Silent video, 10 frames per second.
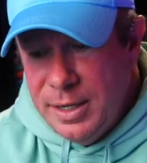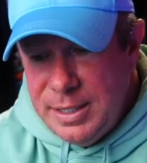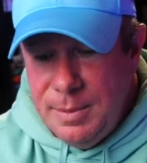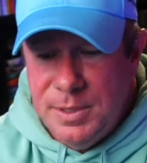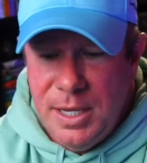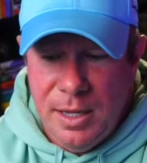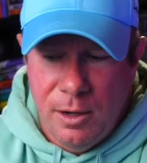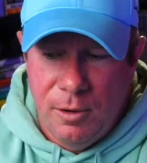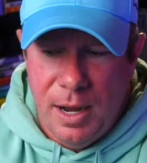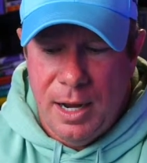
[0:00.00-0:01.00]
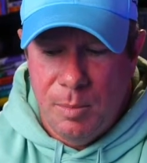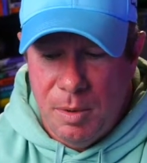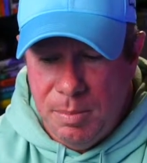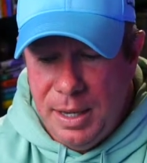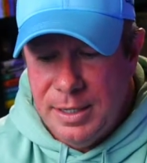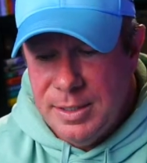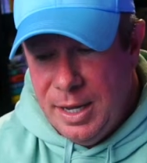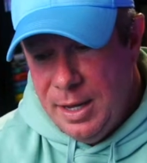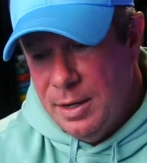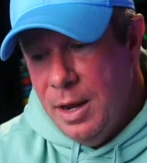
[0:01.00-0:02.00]
and DeepSeek and Grok and
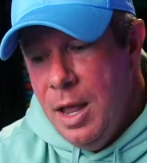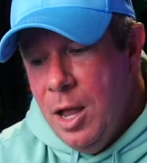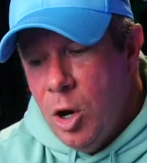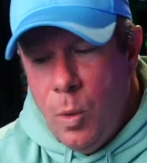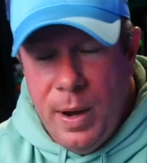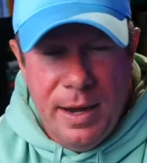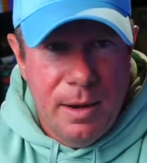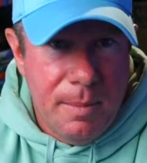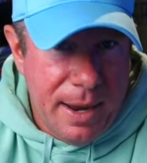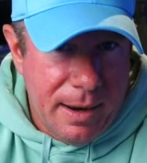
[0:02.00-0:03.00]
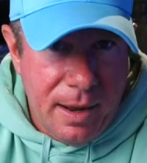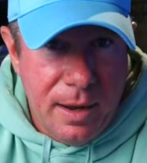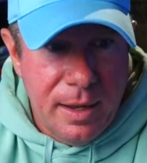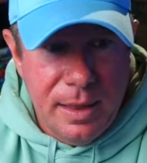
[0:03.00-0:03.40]
Perplexity and Quinn and Meta.